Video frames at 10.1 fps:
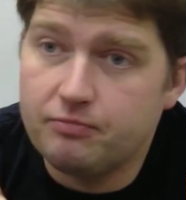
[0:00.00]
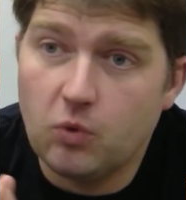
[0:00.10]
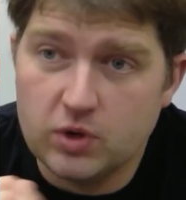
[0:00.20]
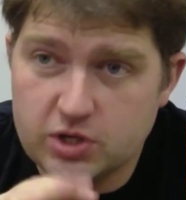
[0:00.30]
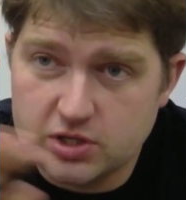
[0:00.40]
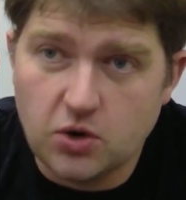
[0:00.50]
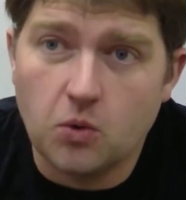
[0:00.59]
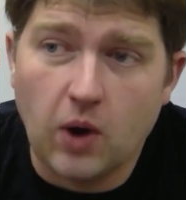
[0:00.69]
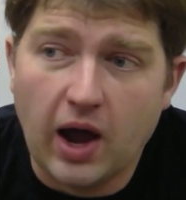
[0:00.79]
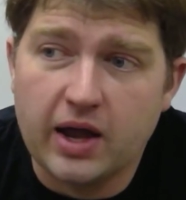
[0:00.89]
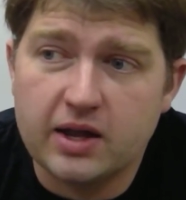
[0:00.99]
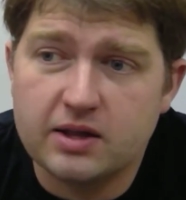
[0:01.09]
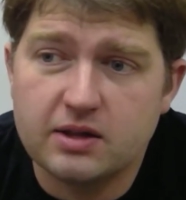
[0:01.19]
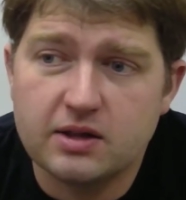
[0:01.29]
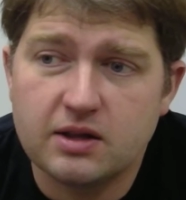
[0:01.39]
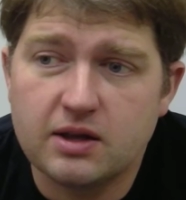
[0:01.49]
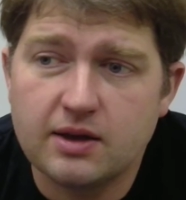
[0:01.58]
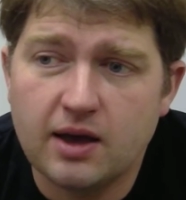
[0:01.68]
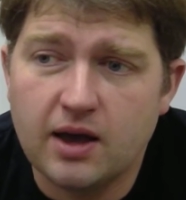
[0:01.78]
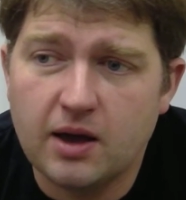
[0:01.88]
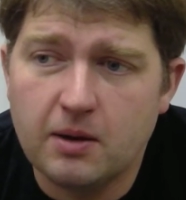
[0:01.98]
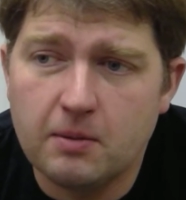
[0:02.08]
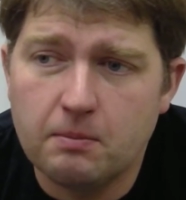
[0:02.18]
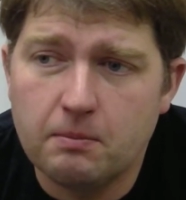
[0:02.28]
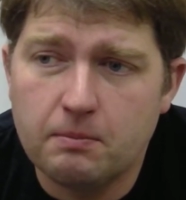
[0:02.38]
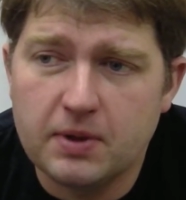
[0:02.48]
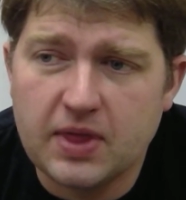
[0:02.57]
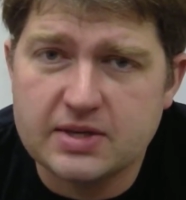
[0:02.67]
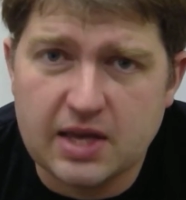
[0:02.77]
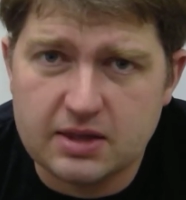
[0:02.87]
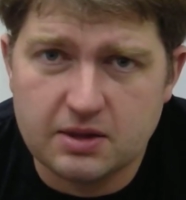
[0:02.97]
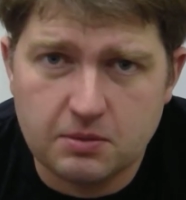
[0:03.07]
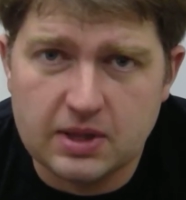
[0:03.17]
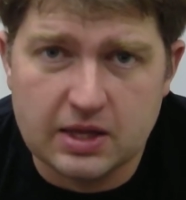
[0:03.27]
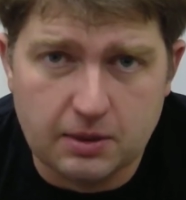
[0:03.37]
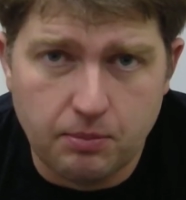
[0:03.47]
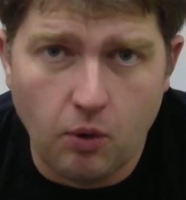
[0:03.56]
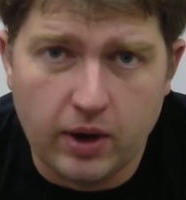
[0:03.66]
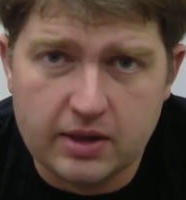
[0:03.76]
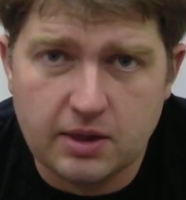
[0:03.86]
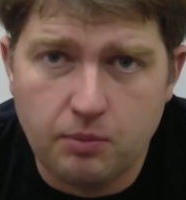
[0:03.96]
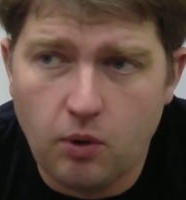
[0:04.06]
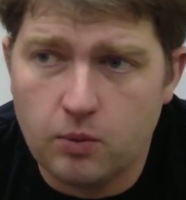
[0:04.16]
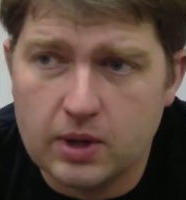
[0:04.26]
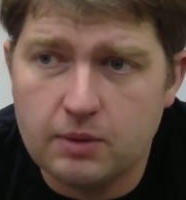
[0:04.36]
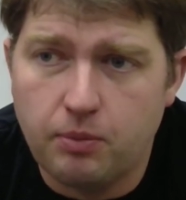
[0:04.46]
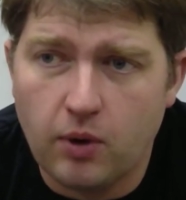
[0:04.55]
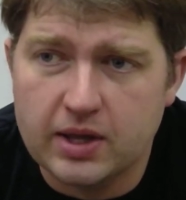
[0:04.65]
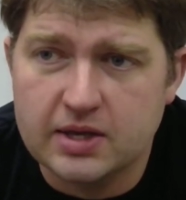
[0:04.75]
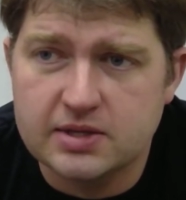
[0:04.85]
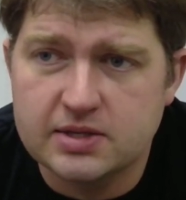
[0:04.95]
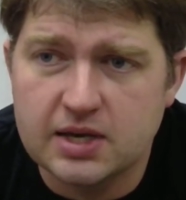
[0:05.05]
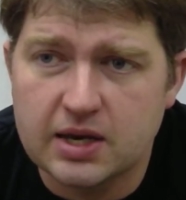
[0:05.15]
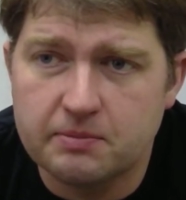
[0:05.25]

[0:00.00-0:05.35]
which is alright, but that's not really the point. The real point is